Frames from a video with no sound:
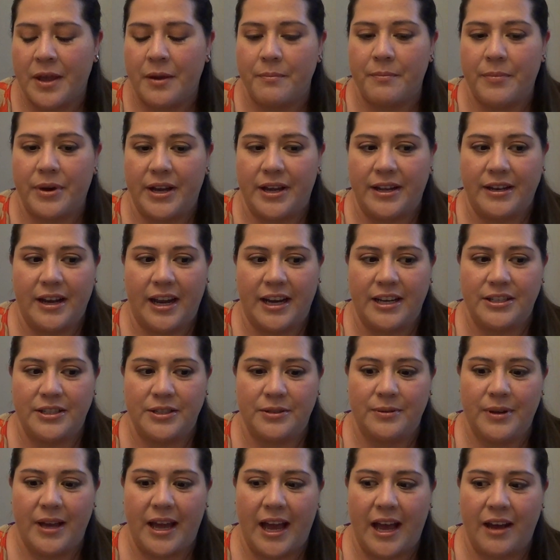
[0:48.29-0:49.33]
but I do
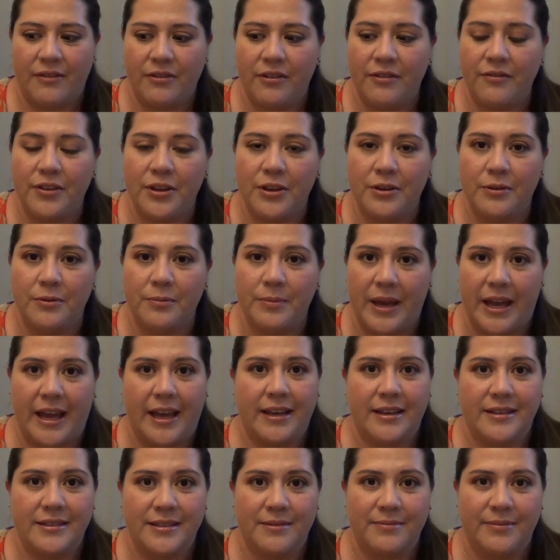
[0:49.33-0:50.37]
have a few
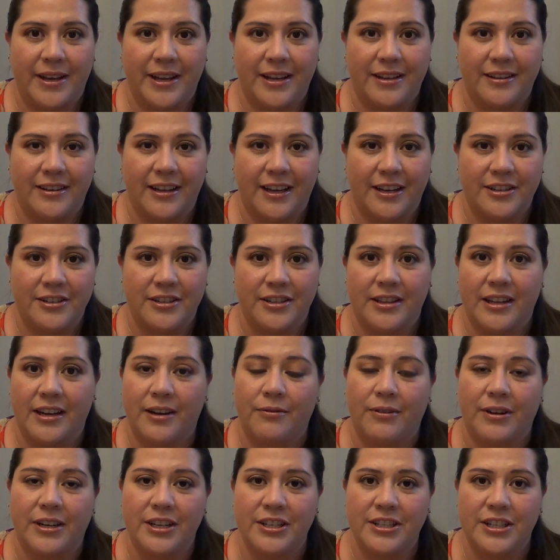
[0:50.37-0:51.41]
bags in my collection that I
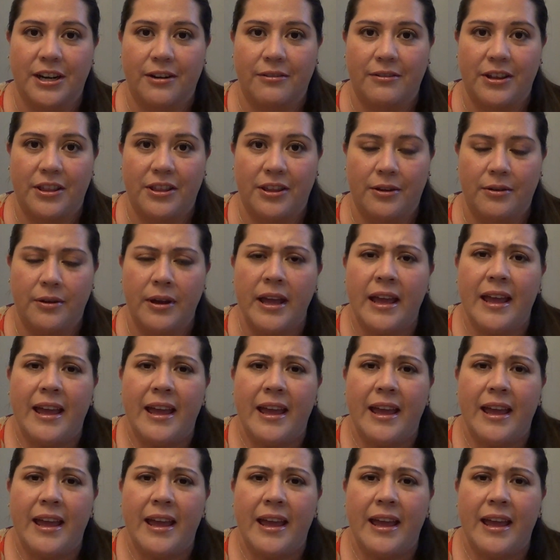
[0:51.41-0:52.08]
want to share with you